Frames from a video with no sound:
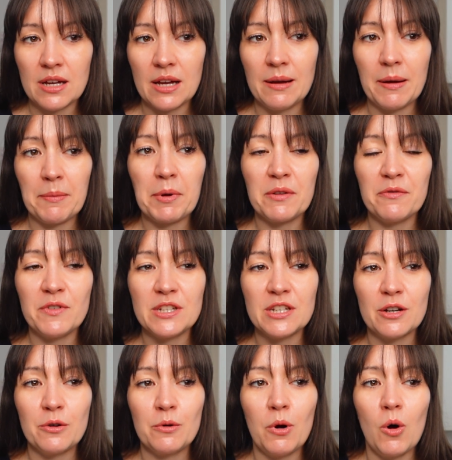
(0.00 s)
I put a
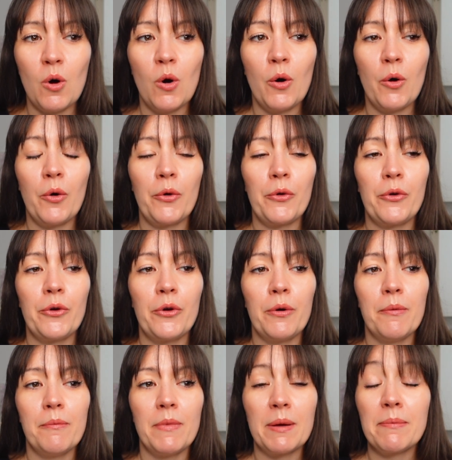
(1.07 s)
video on
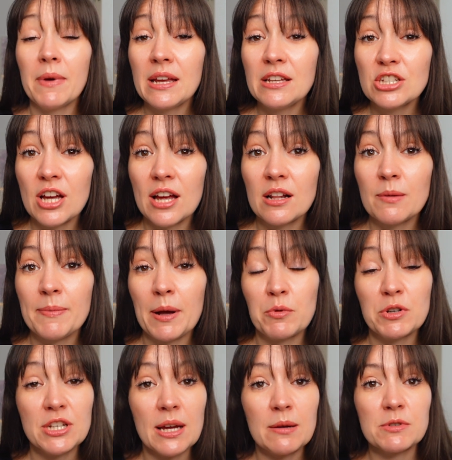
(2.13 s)
my main channel about
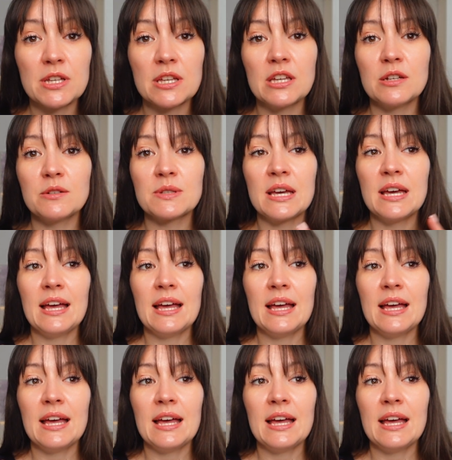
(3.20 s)
which cameras I use,